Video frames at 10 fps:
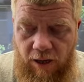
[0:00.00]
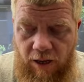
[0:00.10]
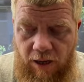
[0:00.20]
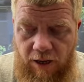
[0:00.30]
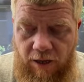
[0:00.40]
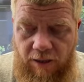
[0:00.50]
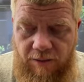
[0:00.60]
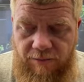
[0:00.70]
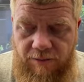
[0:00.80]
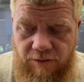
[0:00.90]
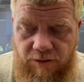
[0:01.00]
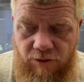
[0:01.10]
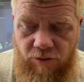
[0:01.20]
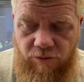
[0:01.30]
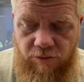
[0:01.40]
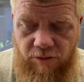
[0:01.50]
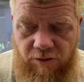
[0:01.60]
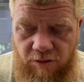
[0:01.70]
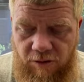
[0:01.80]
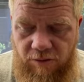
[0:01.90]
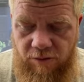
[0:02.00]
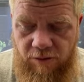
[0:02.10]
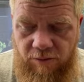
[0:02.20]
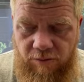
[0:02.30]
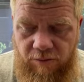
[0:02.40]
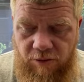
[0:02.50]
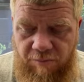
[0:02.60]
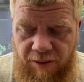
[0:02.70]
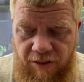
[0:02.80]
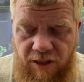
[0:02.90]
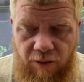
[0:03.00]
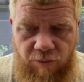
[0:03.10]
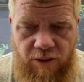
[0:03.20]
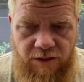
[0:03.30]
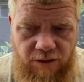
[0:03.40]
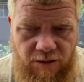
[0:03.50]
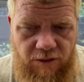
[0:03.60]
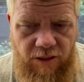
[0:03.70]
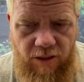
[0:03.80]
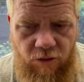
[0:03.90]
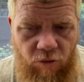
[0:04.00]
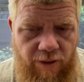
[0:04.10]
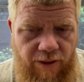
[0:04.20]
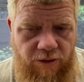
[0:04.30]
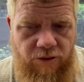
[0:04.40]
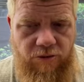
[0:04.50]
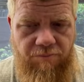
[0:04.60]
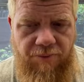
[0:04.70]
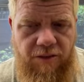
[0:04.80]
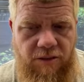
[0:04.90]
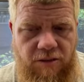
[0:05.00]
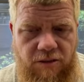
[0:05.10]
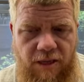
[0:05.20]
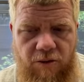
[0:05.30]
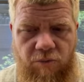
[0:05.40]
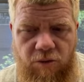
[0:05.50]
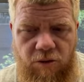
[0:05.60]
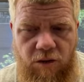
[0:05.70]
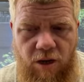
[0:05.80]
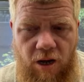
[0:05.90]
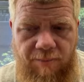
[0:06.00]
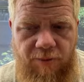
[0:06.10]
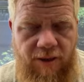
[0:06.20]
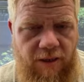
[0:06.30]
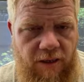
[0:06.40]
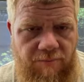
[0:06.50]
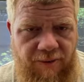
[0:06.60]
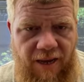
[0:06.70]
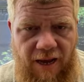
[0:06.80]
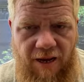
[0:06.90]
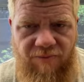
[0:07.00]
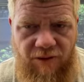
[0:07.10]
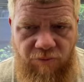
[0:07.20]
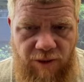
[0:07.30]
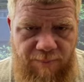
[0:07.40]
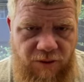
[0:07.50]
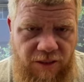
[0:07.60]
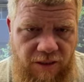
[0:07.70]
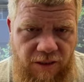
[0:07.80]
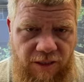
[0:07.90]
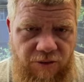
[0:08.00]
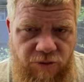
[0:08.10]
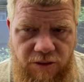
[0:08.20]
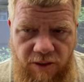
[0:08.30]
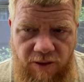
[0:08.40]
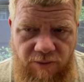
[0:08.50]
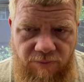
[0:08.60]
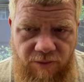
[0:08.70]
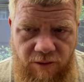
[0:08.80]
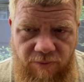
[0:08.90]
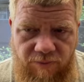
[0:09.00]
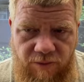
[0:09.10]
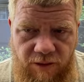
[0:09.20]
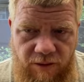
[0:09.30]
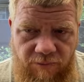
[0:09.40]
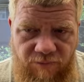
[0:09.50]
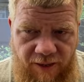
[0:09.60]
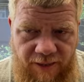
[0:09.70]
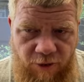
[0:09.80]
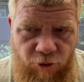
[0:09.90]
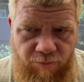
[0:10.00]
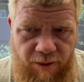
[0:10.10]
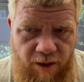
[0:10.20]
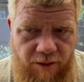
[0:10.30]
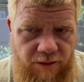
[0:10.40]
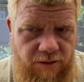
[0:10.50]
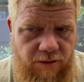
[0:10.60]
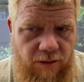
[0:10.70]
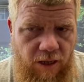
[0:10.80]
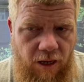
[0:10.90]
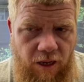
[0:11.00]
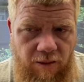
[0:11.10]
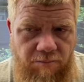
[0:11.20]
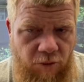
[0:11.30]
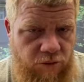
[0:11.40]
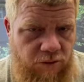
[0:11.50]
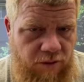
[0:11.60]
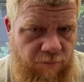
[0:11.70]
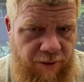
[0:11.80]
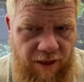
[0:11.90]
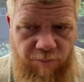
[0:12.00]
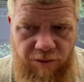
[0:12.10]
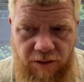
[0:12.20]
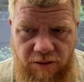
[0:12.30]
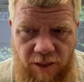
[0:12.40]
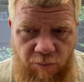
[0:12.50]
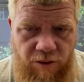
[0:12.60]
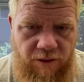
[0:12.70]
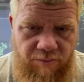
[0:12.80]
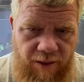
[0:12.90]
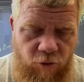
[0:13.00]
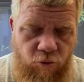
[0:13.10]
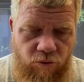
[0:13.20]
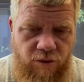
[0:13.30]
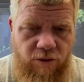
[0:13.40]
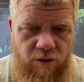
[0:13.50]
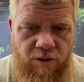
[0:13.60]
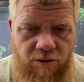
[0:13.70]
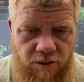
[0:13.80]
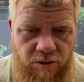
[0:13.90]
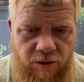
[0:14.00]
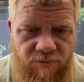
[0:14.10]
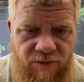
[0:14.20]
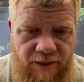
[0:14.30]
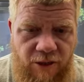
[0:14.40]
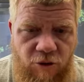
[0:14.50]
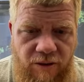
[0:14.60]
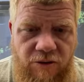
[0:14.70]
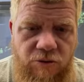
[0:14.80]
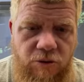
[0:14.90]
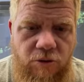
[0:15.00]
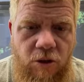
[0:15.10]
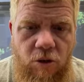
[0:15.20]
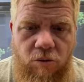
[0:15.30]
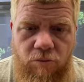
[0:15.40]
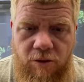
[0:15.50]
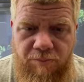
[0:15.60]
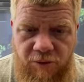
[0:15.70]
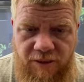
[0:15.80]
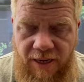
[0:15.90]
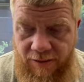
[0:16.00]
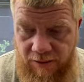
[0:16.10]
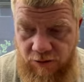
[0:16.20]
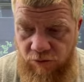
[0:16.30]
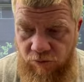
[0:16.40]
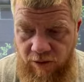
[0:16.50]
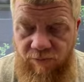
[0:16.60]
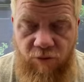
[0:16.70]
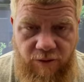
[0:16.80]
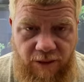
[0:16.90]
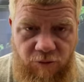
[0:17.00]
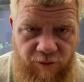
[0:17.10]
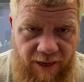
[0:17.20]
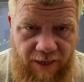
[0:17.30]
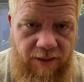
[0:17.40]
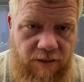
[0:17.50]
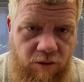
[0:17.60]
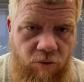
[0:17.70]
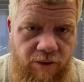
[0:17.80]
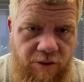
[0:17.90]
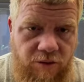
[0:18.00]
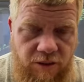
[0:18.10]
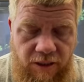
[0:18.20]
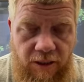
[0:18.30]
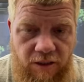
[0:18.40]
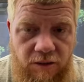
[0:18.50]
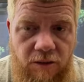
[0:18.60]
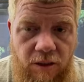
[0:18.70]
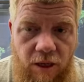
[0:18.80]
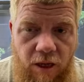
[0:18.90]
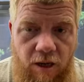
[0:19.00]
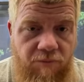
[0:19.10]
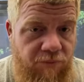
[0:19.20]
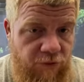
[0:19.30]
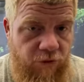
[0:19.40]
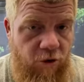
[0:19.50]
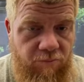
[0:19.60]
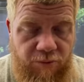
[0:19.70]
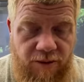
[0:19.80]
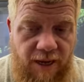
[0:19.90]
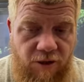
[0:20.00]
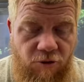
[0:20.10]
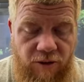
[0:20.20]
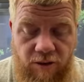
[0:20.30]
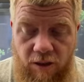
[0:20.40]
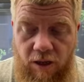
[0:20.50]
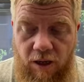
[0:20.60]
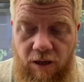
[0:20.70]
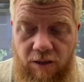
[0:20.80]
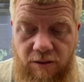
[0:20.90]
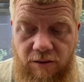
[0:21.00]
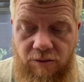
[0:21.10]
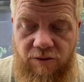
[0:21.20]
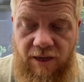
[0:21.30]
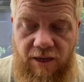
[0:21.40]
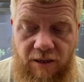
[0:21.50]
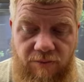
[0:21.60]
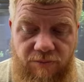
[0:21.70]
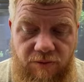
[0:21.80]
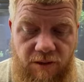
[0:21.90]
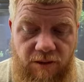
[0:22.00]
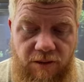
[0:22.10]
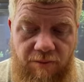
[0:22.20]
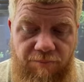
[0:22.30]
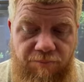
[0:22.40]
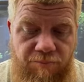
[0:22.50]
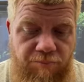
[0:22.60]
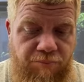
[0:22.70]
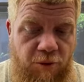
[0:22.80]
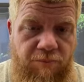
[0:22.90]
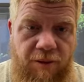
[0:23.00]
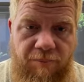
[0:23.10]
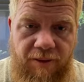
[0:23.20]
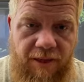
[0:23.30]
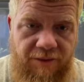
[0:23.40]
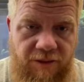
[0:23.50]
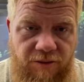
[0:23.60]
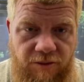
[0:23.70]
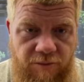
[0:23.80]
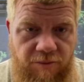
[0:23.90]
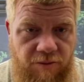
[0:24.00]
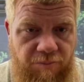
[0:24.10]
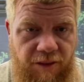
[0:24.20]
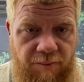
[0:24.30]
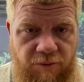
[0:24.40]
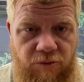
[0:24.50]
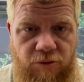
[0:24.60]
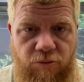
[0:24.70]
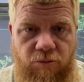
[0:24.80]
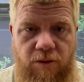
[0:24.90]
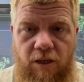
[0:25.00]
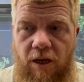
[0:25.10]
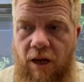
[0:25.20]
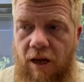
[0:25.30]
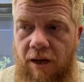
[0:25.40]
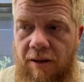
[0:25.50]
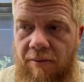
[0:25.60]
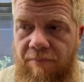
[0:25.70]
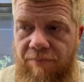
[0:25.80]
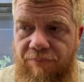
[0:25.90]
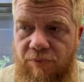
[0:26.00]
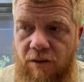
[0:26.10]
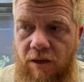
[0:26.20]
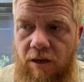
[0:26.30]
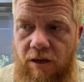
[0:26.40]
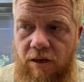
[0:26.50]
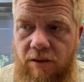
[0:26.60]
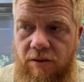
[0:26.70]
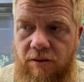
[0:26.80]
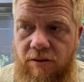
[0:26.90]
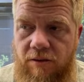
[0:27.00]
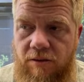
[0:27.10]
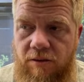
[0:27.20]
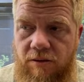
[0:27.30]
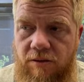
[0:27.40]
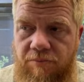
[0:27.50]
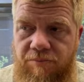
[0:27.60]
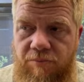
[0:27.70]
uh, uh, so the the the big thing was is that lawyers because they were operating on behalf and represent the interests of, of the financial parties, uh, mostly the bank, because they wanted to make sure that their that their financial interests were protected. So therefore, they created the lawyers guild uh, for their own protection. Uh, you know, they have they they put people out there to to be able to. Um, uh, to, to